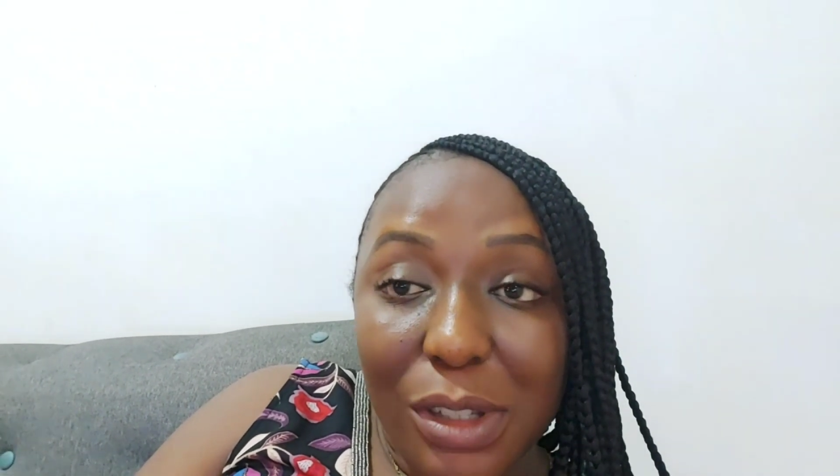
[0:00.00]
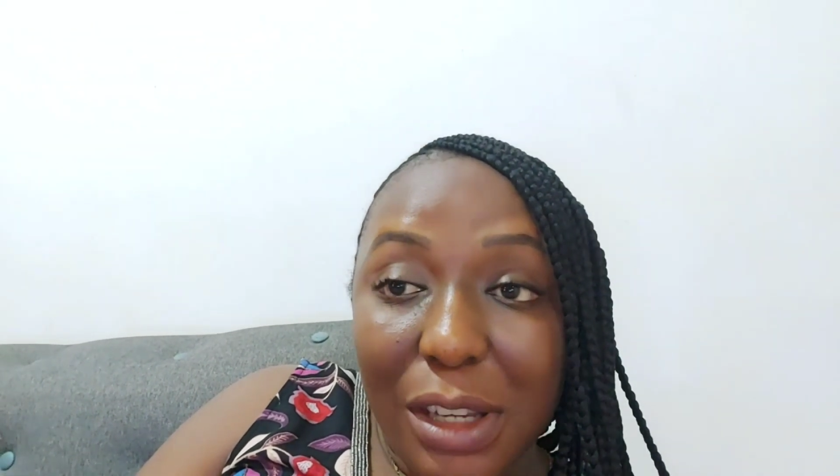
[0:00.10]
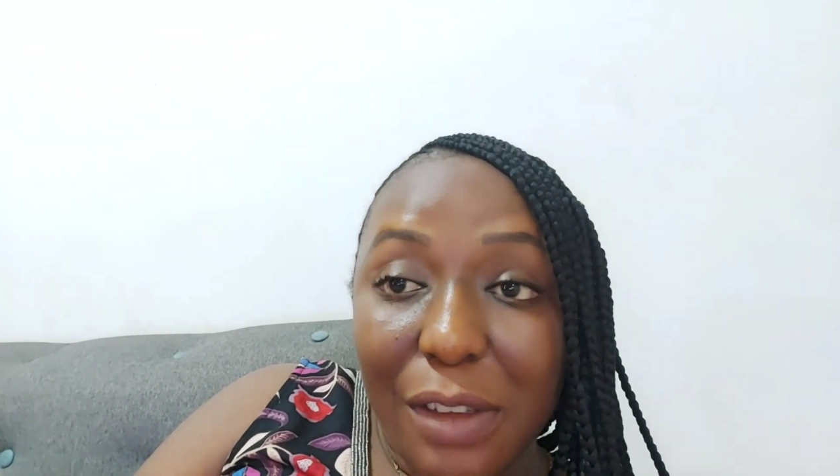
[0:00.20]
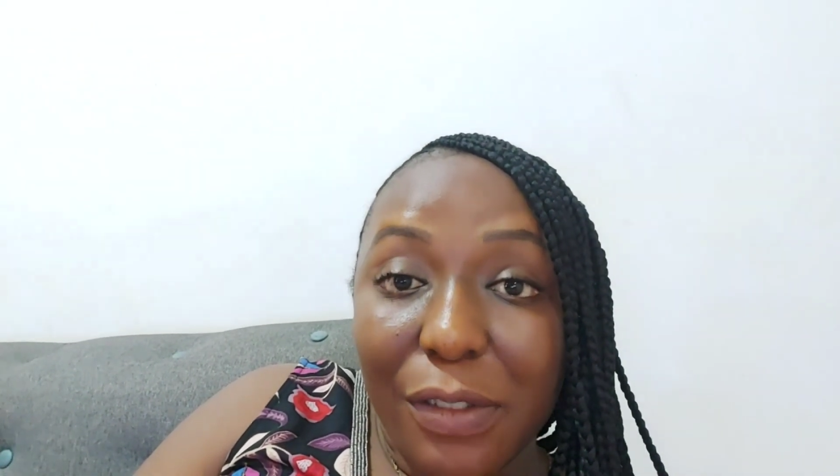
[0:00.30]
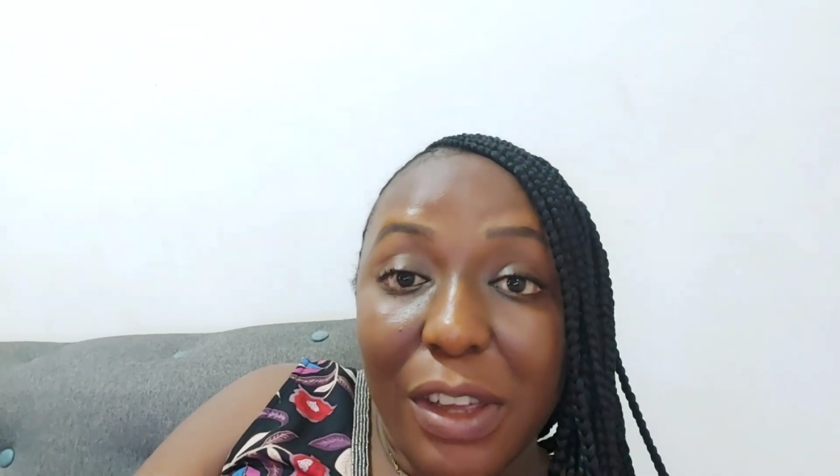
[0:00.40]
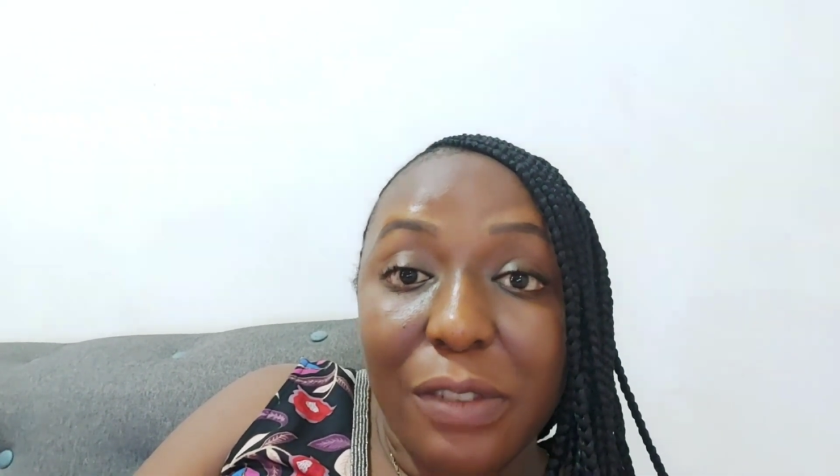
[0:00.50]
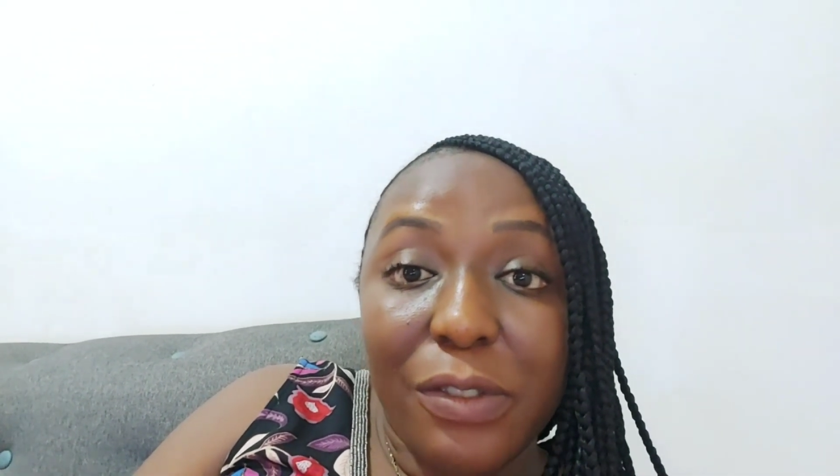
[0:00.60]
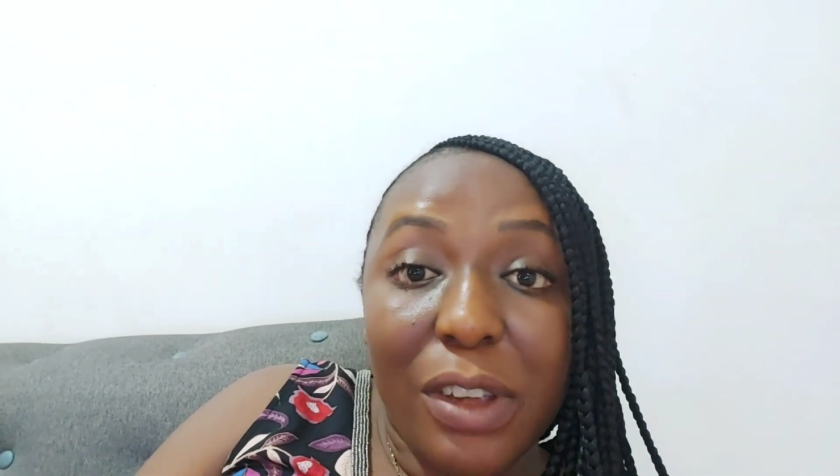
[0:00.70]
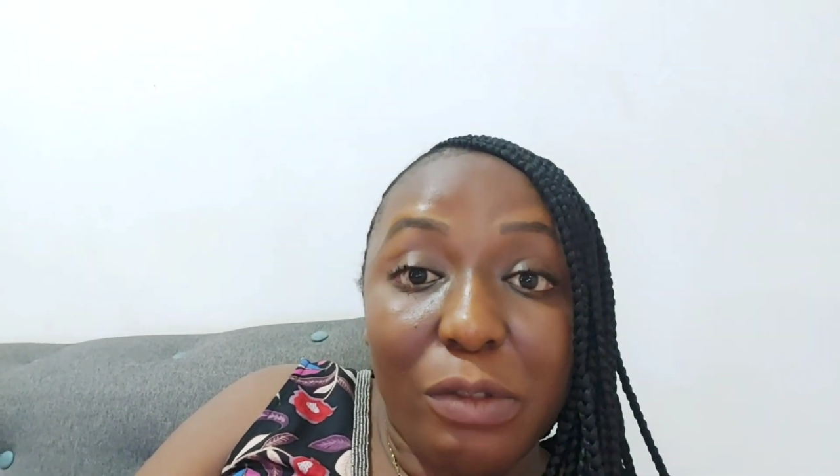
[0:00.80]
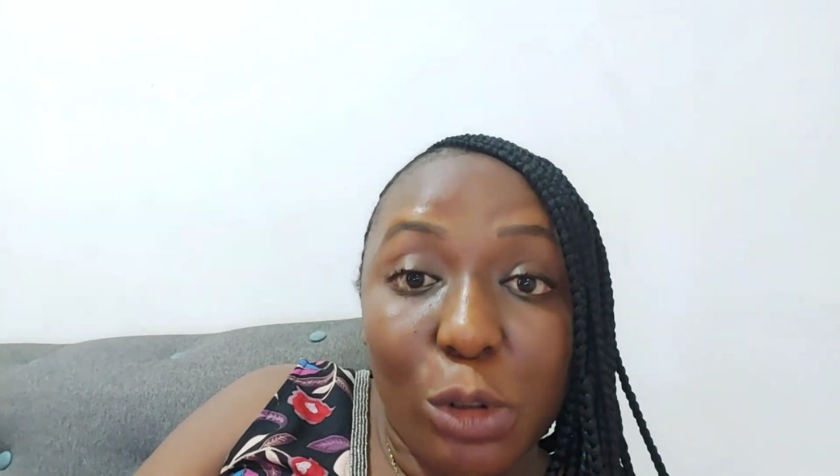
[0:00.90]
save,
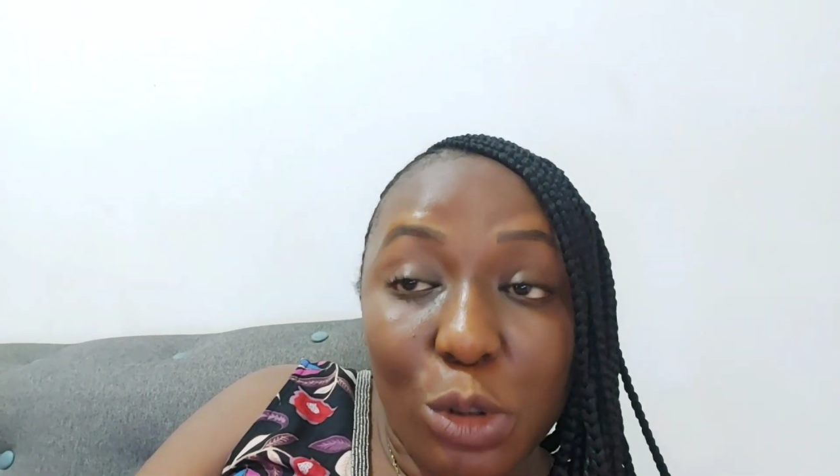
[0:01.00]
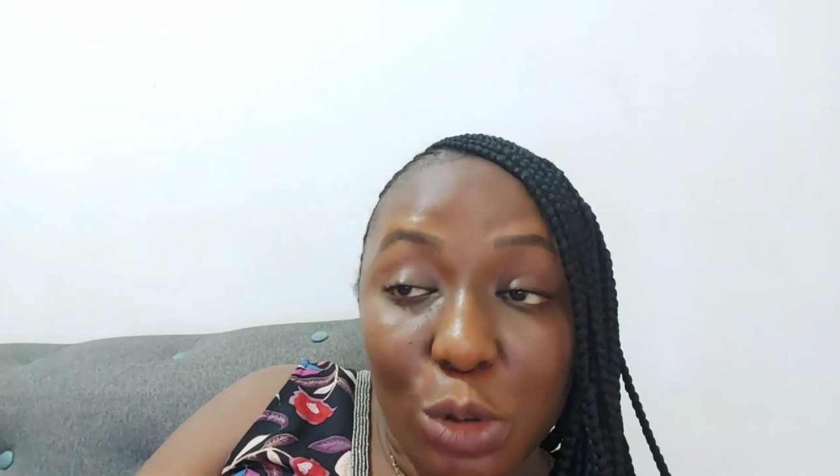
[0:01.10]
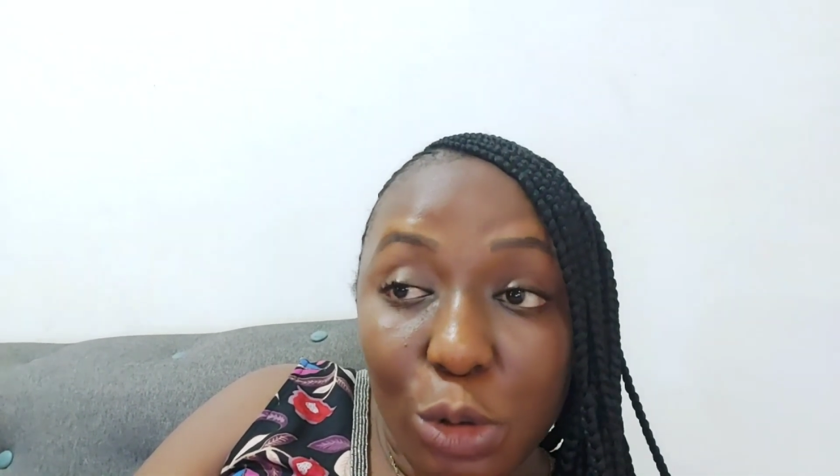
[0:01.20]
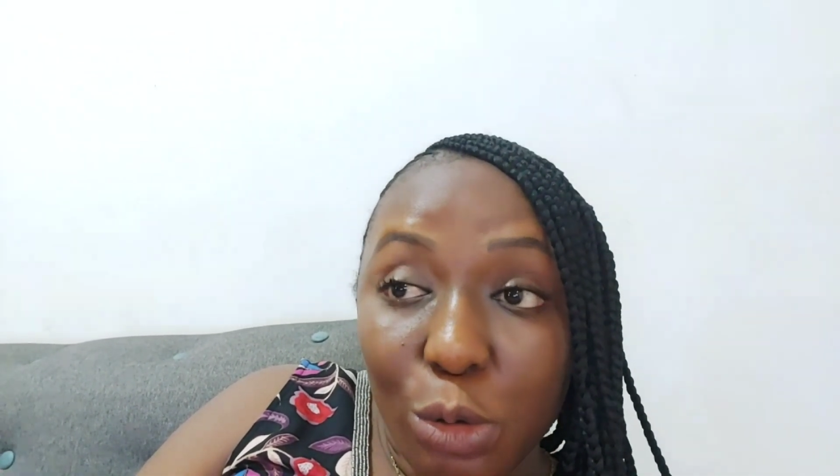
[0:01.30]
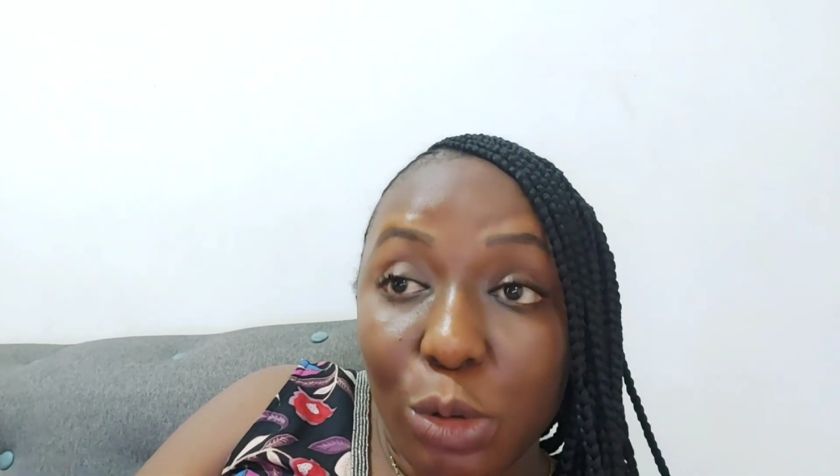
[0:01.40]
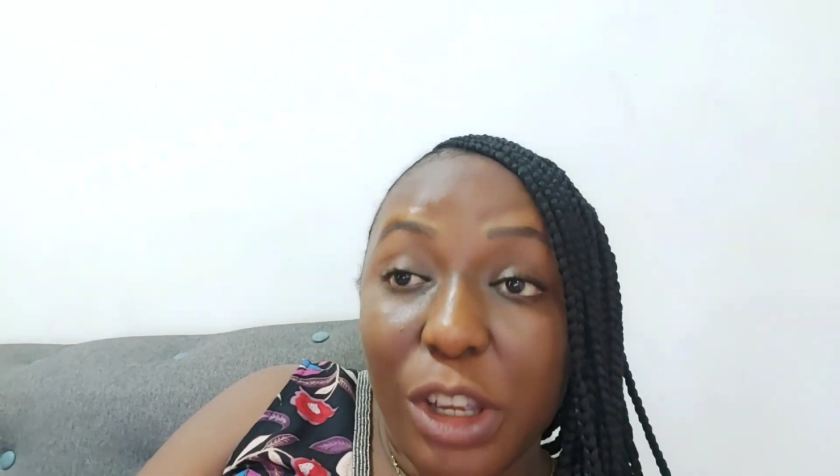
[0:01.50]
given to you.